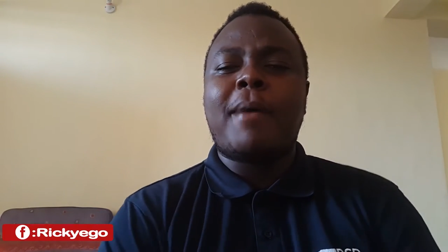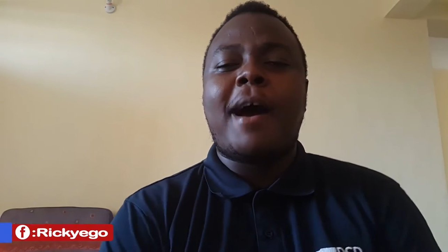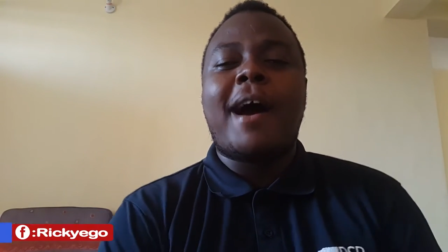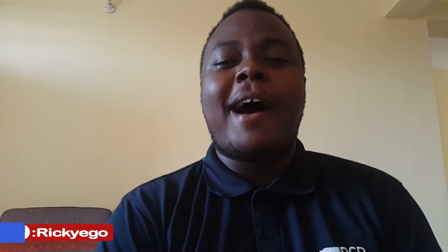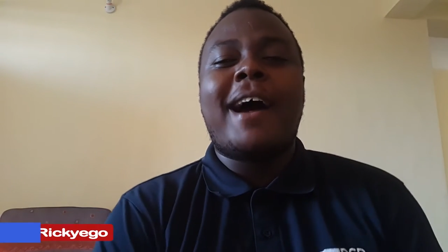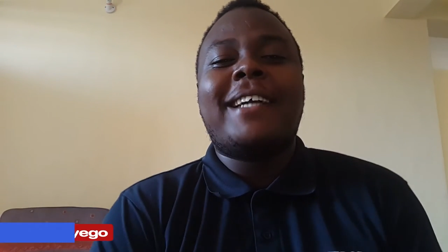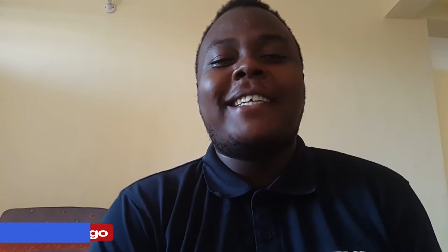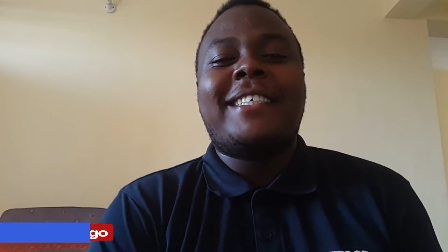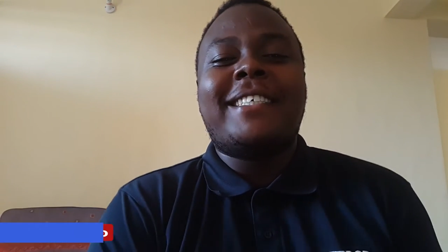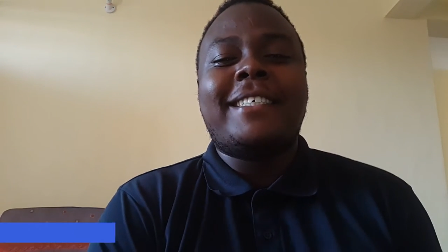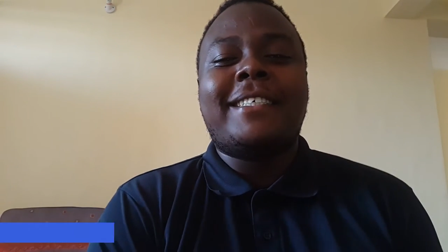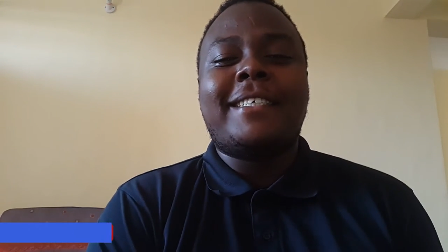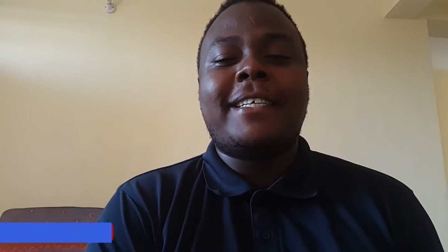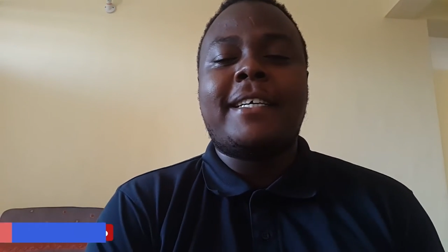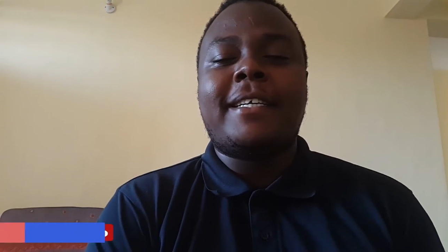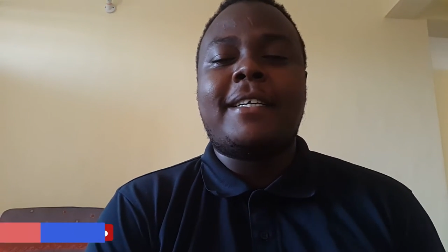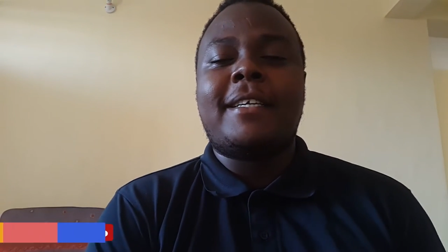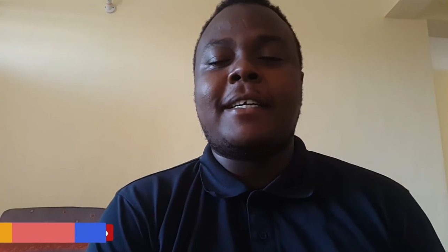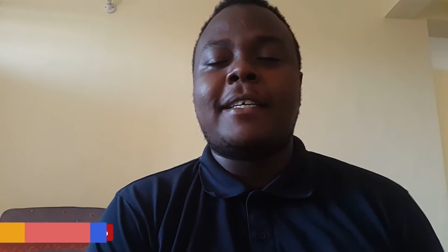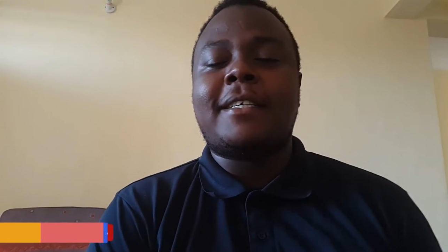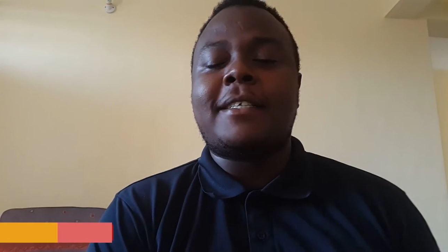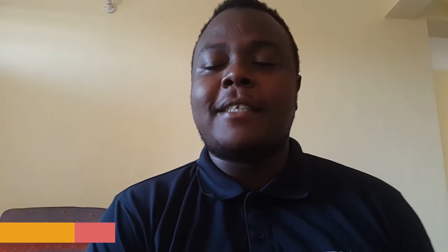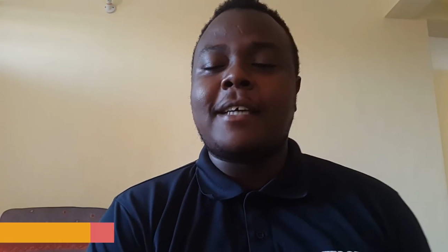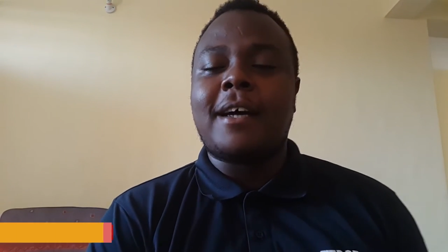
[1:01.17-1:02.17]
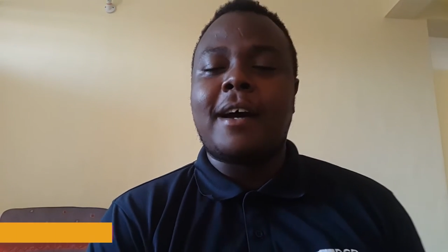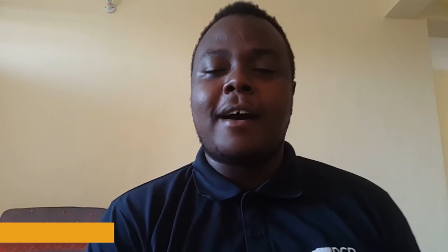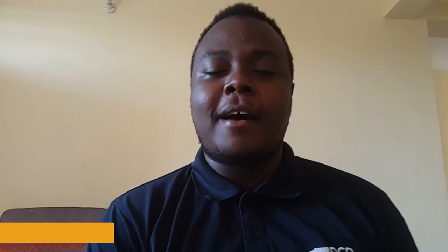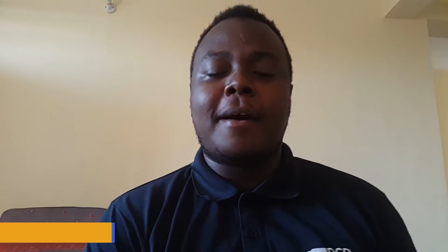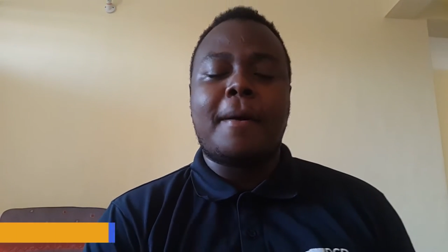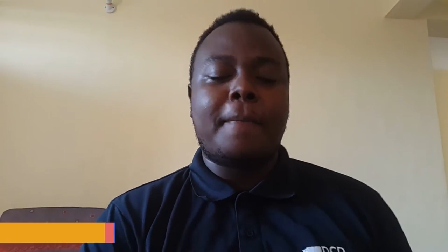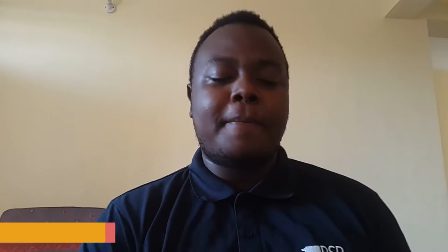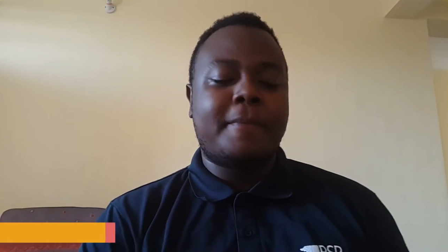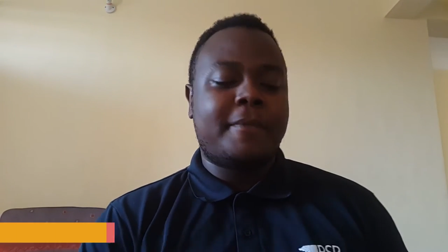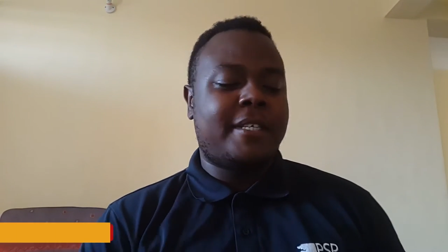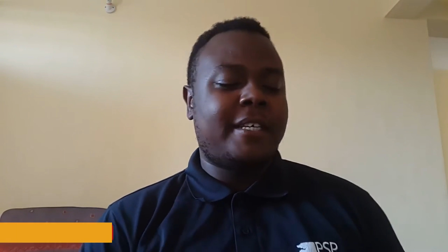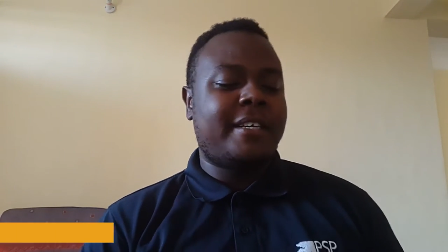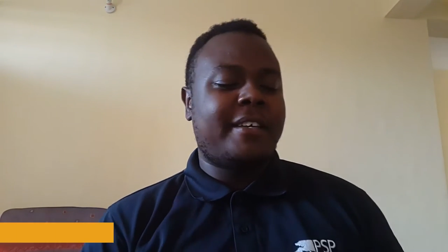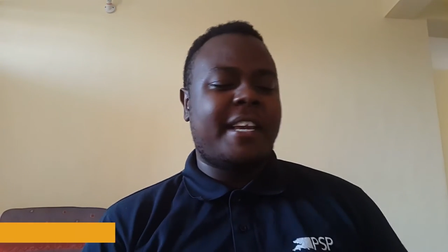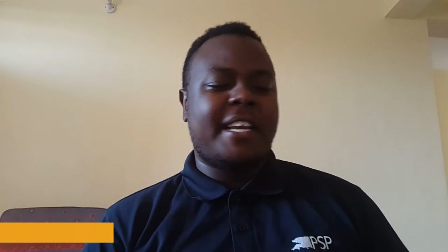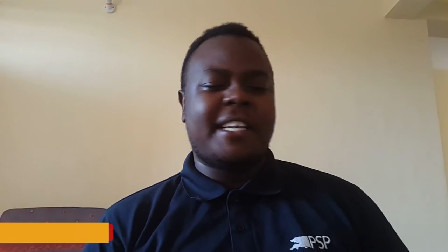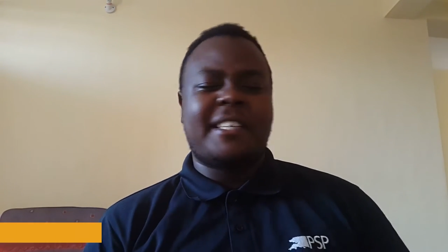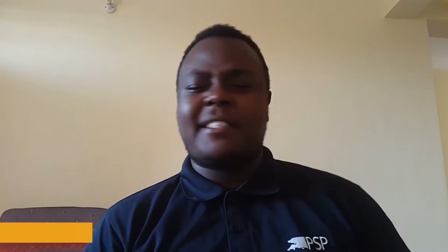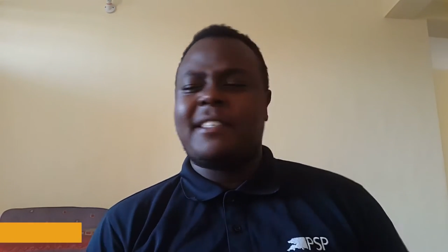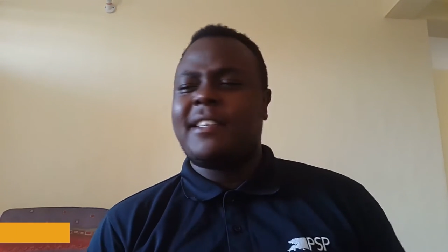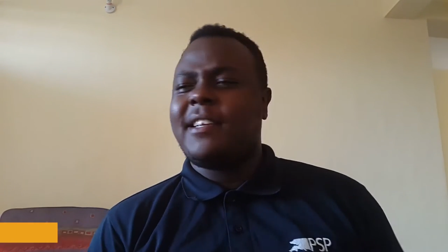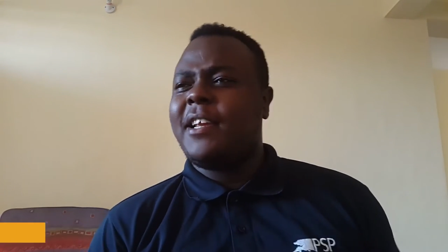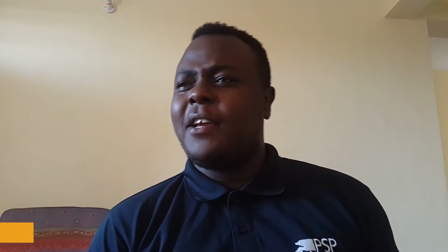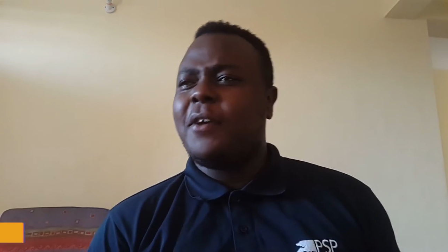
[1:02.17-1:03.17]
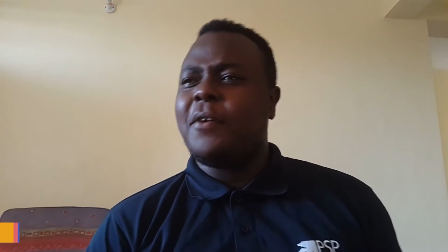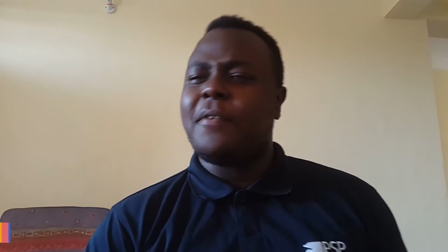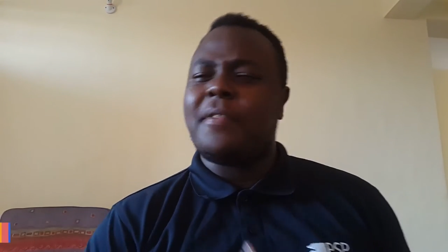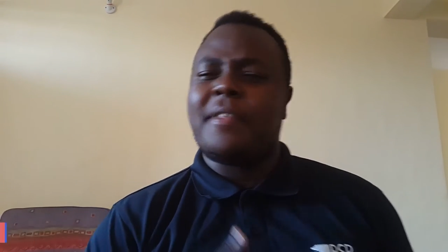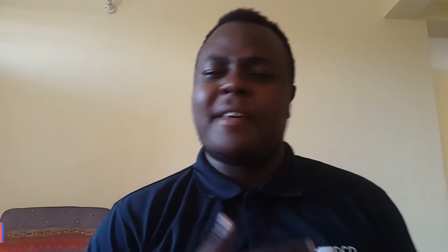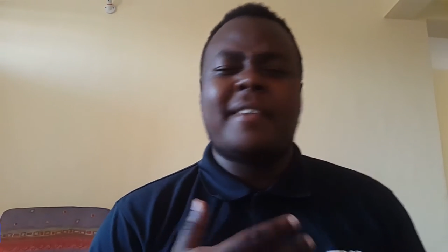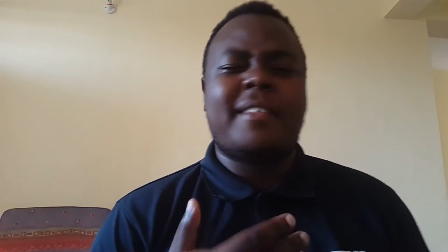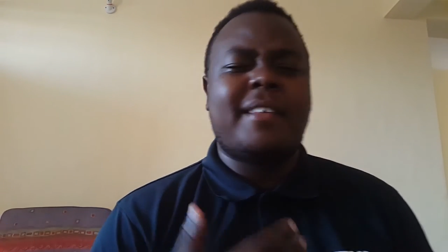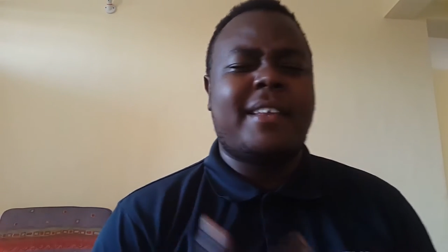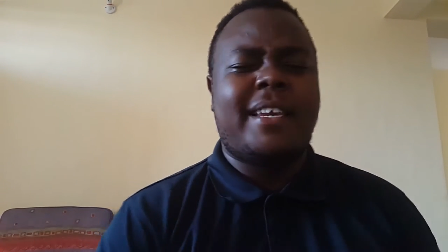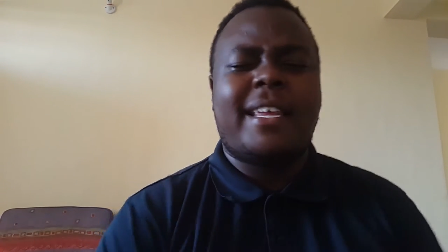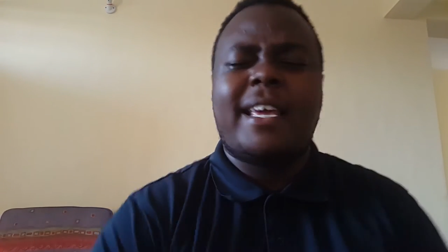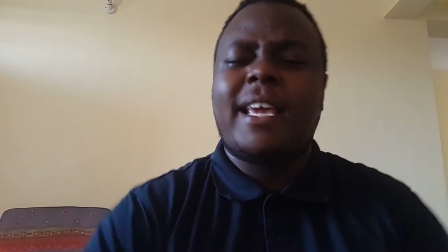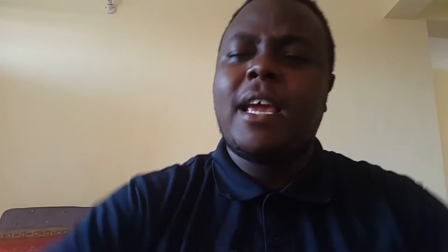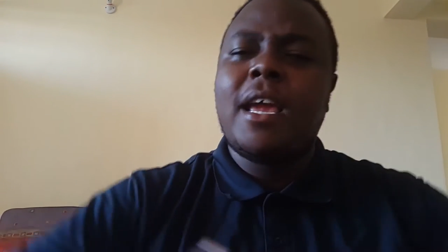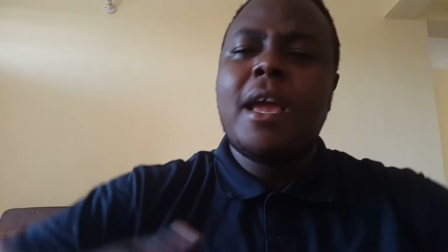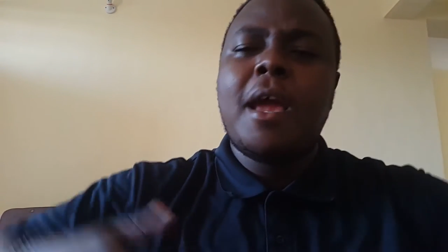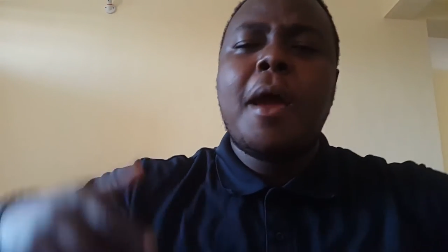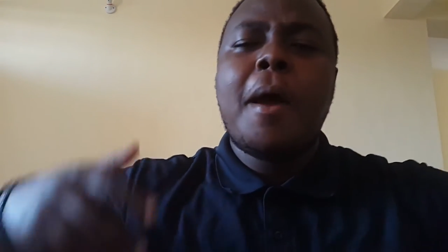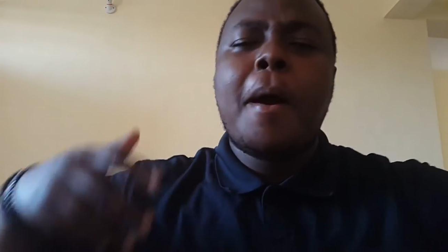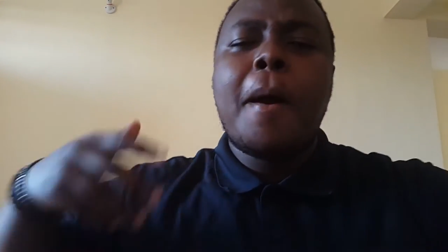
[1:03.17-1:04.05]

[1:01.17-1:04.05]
Bahati did that yesterday or the other day.